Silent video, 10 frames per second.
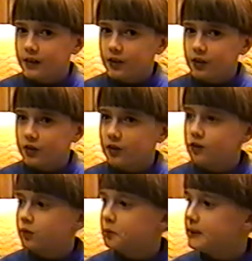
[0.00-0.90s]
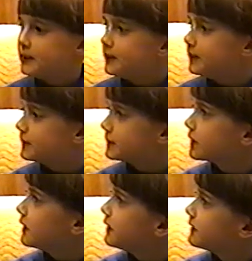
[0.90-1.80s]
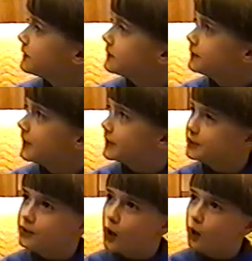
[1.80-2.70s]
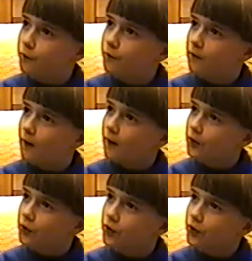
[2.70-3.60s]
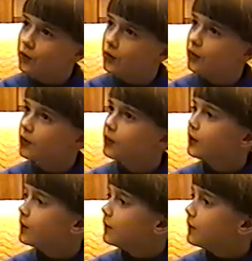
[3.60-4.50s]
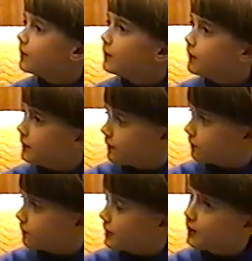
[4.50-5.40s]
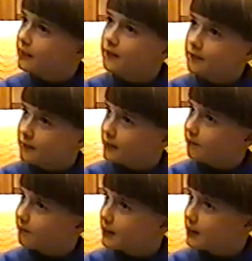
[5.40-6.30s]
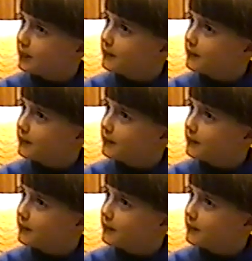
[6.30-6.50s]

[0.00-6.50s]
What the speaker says: True means like that's not false. It's real or something.